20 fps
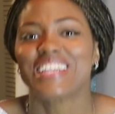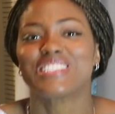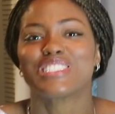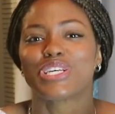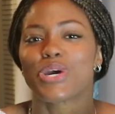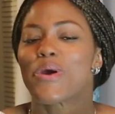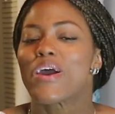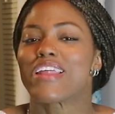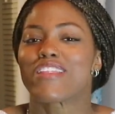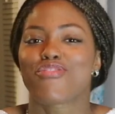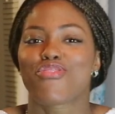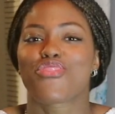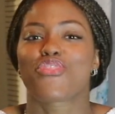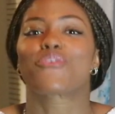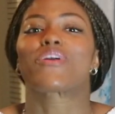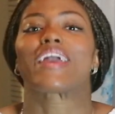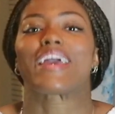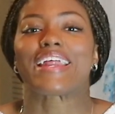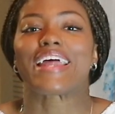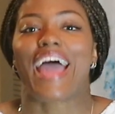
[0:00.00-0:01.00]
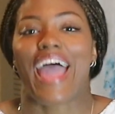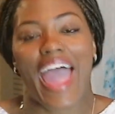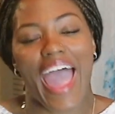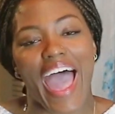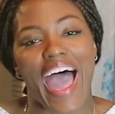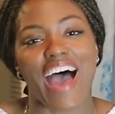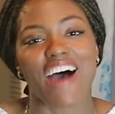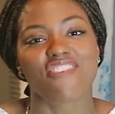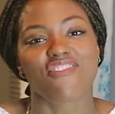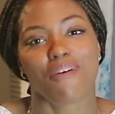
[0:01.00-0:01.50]
doing
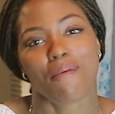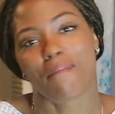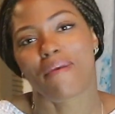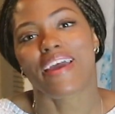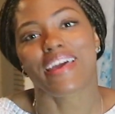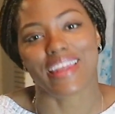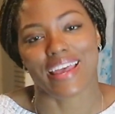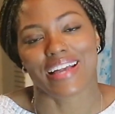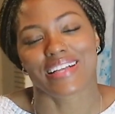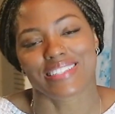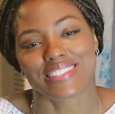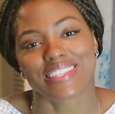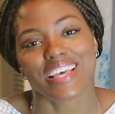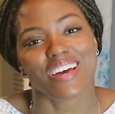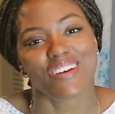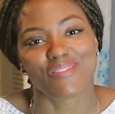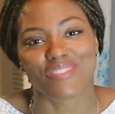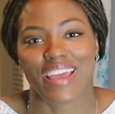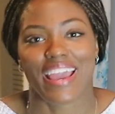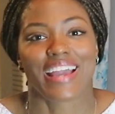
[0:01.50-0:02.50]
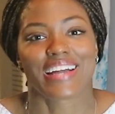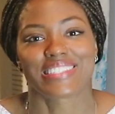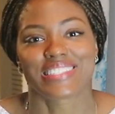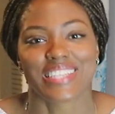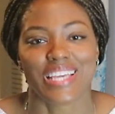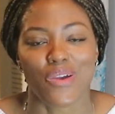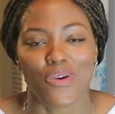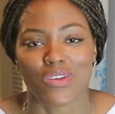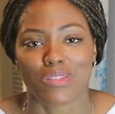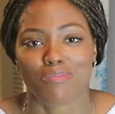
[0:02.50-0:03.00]
3.5 minutes of
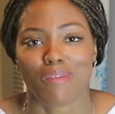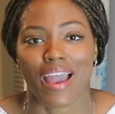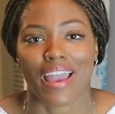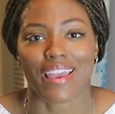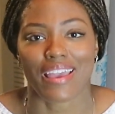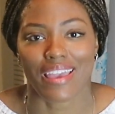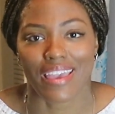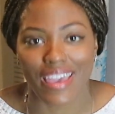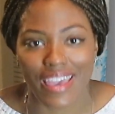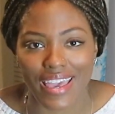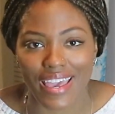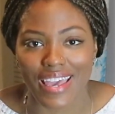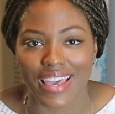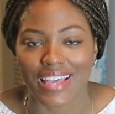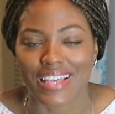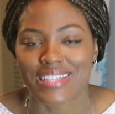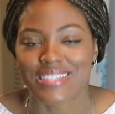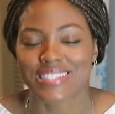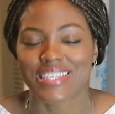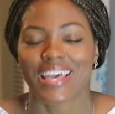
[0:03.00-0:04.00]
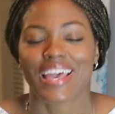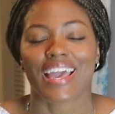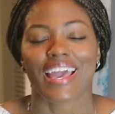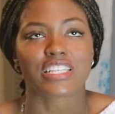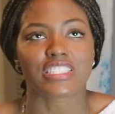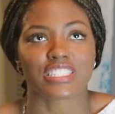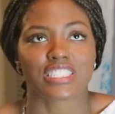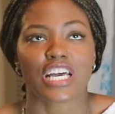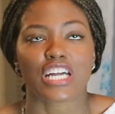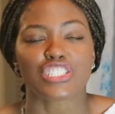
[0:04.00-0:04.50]
dancing with my kids.
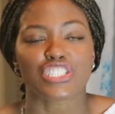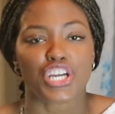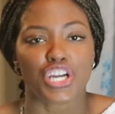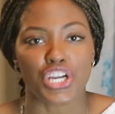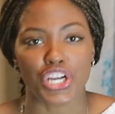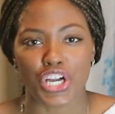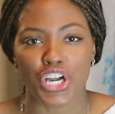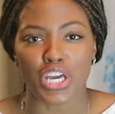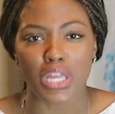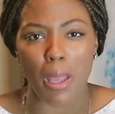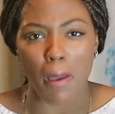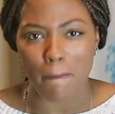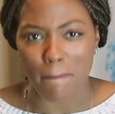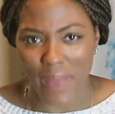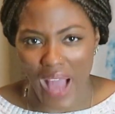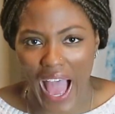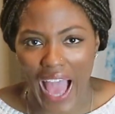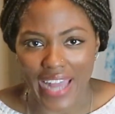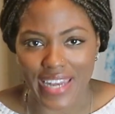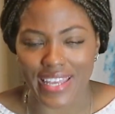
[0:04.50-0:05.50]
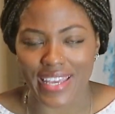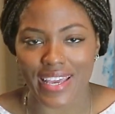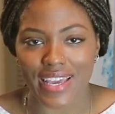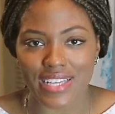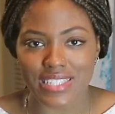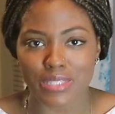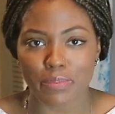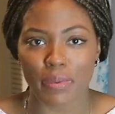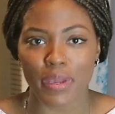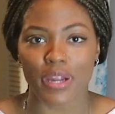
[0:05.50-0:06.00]
It's such a good bonding
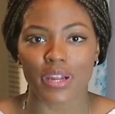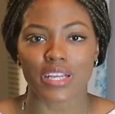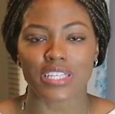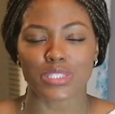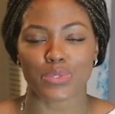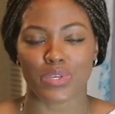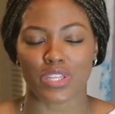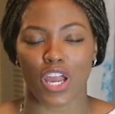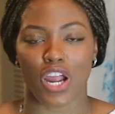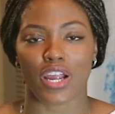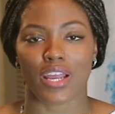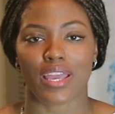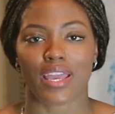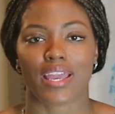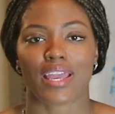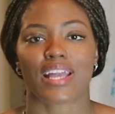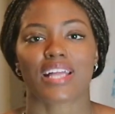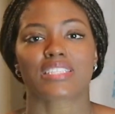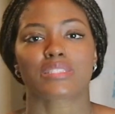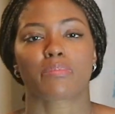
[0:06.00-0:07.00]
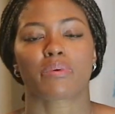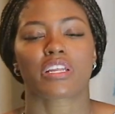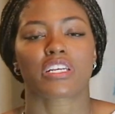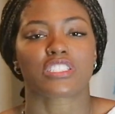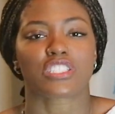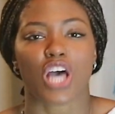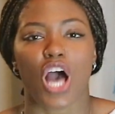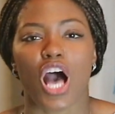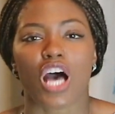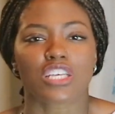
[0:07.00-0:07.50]
experience with our kids, but
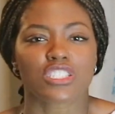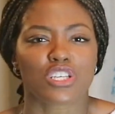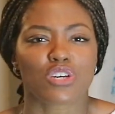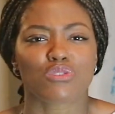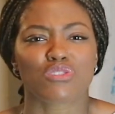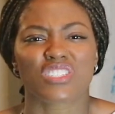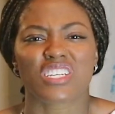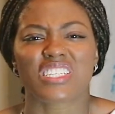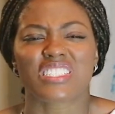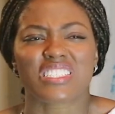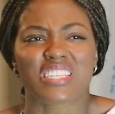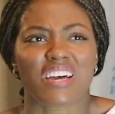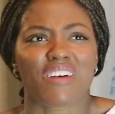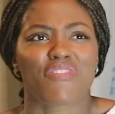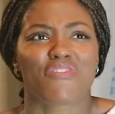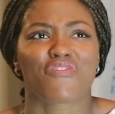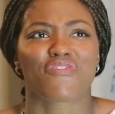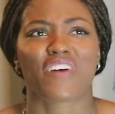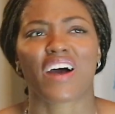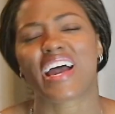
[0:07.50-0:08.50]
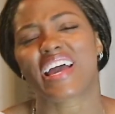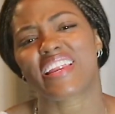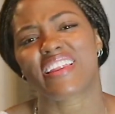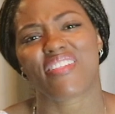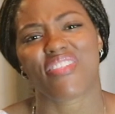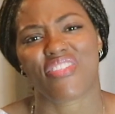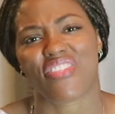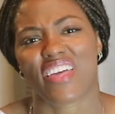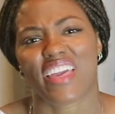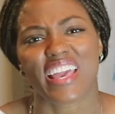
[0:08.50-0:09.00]
it's also just a fun
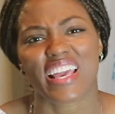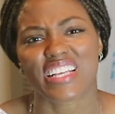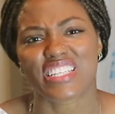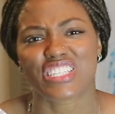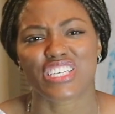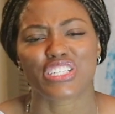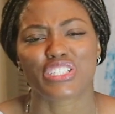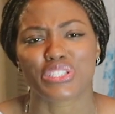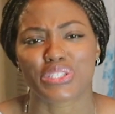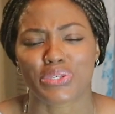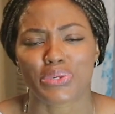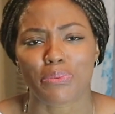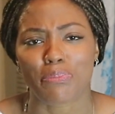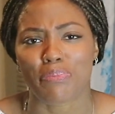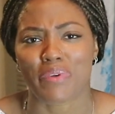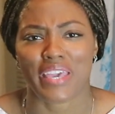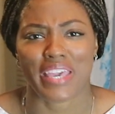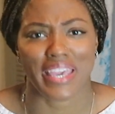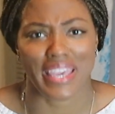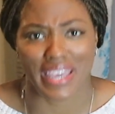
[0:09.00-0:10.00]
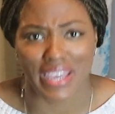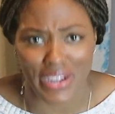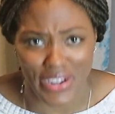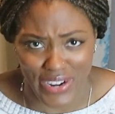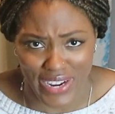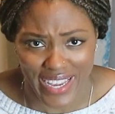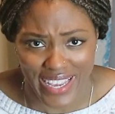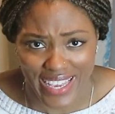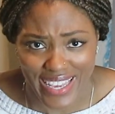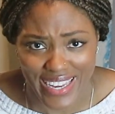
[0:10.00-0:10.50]
thing to do,
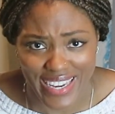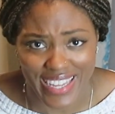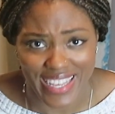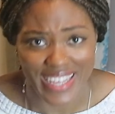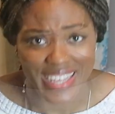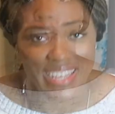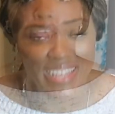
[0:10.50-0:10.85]
period.